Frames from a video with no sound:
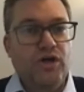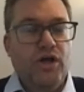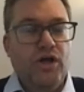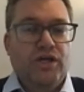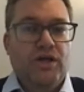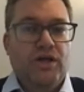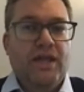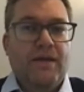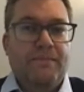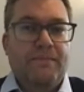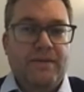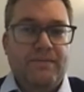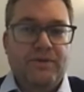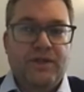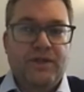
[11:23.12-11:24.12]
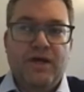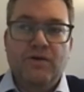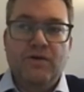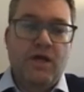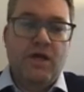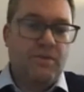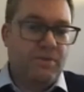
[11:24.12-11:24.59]
letting people know.
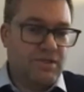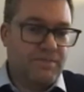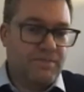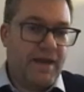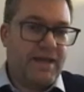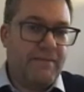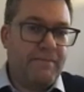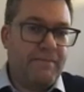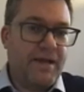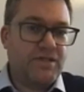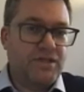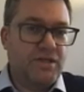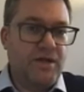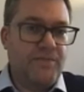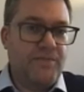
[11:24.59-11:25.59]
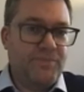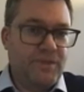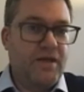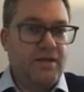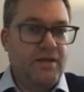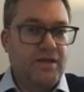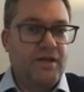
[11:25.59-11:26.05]
As a paid ambassador,
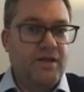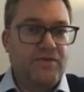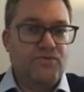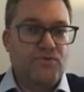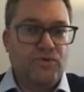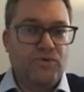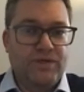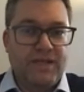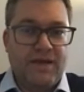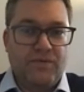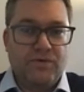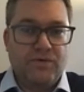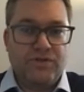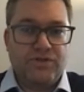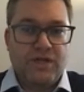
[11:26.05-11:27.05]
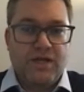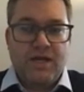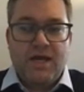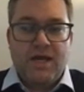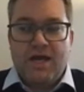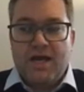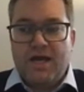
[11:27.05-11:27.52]
they've ruled that was
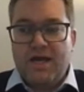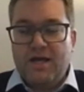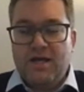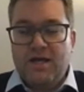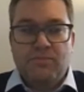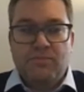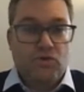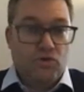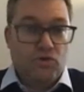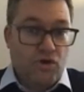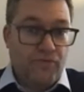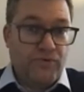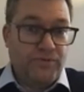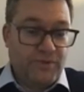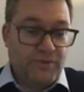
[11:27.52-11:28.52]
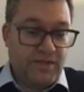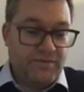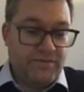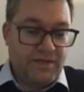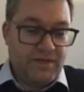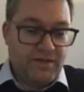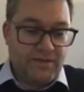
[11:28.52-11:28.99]
unlawful, and
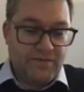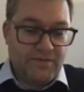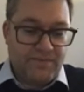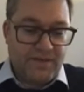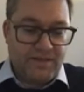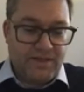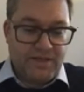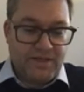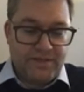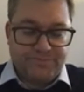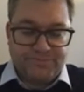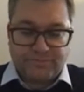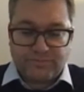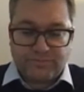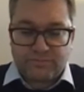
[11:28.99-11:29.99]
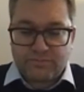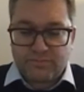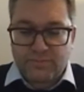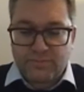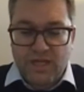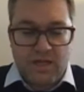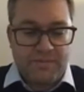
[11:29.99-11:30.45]
they've
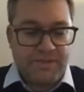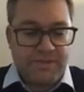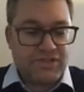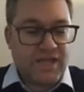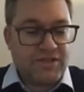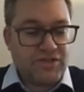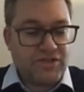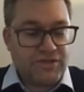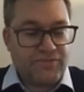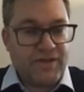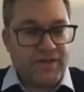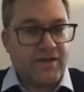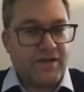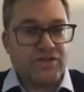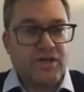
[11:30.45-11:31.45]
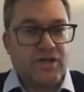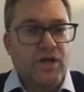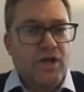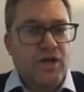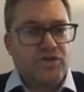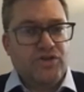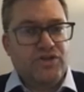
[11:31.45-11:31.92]
been censored for that. So
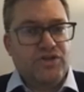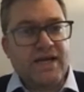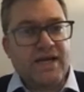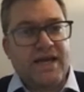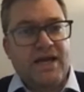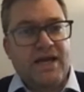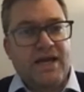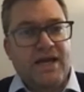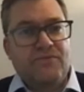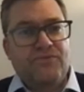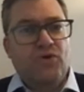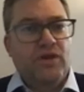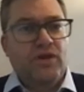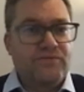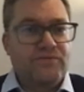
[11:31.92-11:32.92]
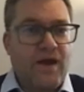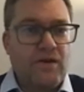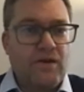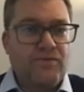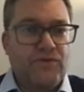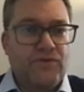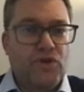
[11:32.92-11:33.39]
there's that kind of falling foul
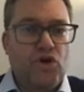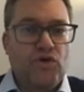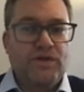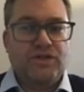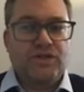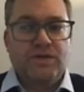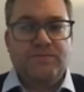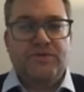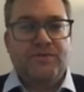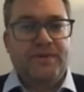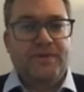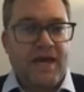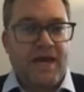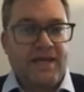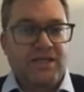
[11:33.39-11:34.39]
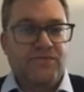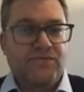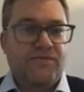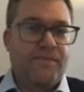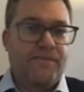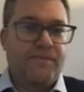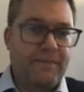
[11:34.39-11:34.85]
of the law in terms of the mechanics of, if
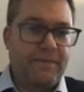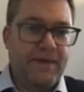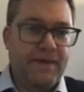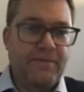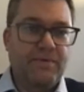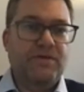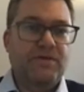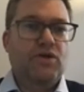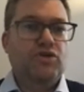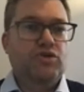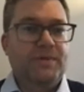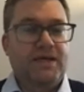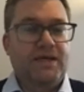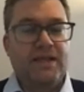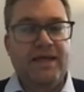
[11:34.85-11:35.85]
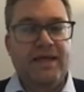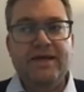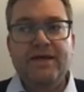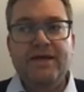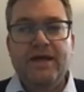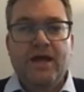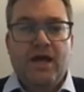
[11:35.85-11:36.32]
you're paying people, it's got to be clear.
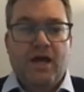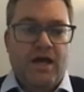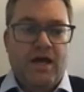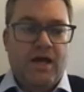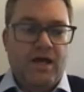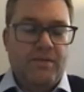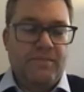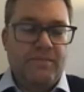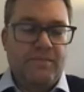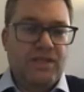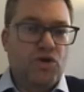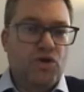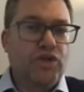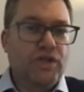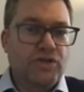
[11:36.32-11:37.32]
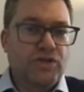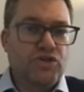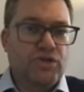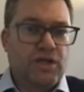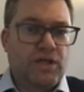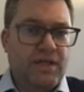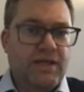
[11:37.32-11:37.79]
The audience
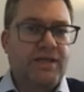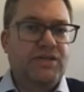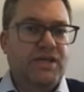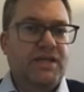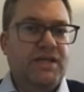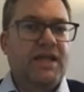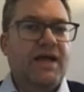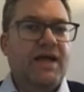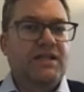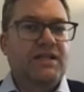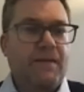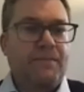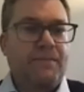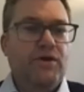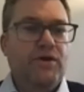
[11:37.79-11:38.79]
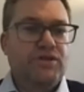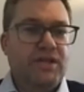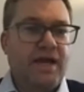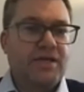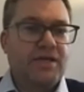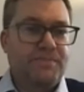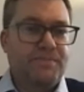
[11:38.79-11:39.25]
should clearly see that actually that person
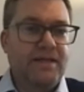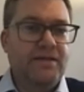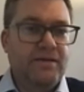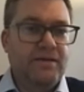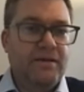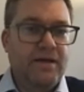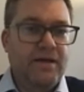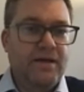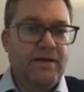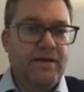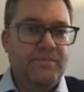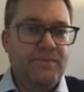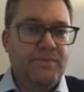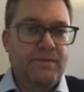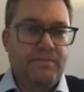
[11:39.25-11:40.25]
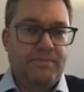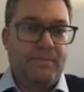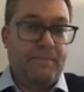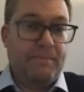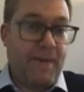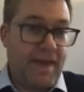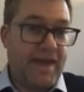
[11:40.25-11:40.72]
has been
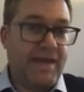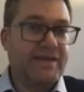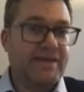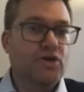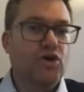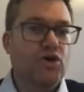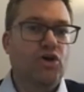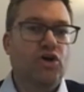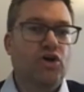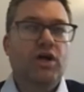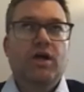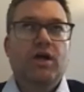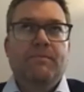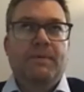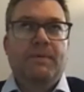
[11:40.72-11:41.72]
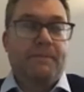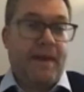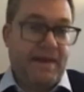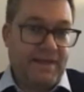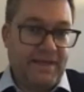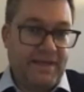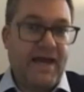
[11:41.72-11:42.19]
paid, or been
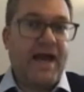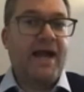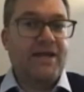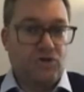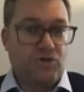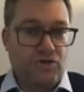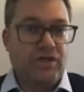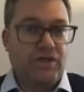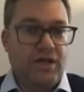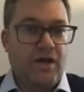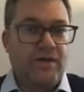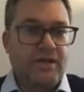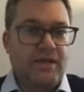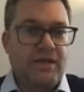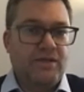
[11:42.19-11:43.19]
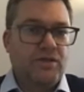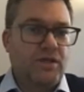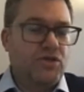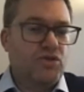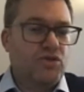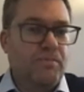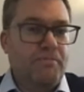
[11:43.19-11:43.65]
paid in kind, or in
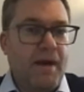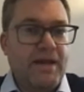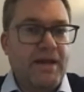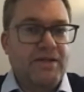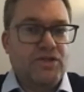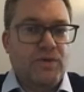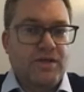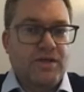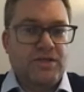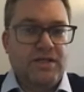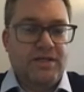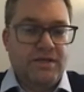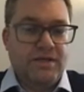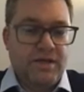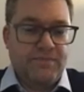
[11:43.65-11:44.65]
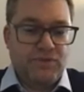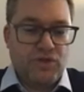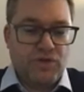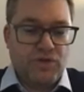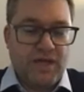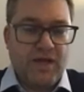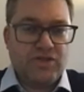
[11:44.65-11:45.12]
some manner to actually do
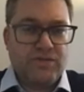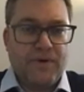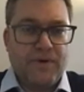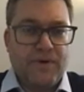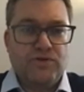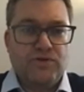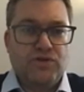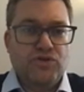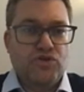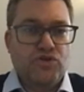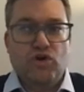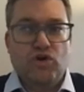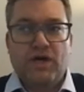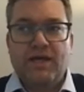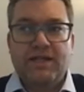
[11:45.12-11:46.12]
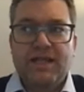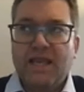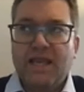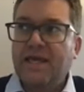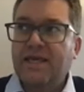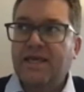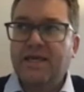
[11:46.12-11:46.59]
that, as opposed to just organically
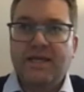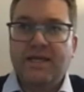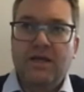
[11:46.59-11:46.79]
liking